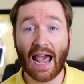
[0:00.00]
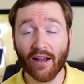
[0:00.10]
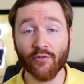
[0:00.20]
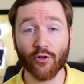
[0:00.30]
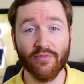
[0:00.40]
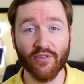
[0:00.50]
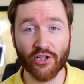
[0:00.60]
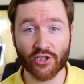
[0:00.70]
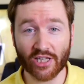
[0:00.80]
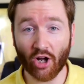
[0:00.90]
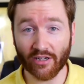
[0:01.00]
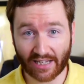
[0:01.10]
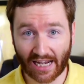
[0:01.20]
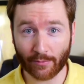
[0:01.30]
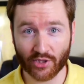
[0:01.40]
After I finish the
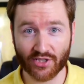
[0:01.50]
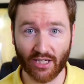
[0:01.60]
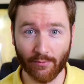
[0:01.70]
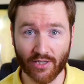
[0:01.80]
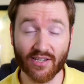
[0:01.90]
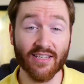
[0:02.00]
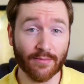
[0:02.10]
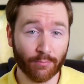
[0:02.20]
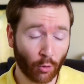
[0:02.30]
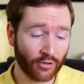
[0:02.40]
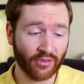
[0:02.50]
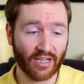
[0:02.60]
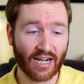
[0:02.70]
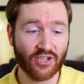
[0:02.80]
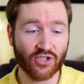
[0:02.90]
on-camera segments, it's important that I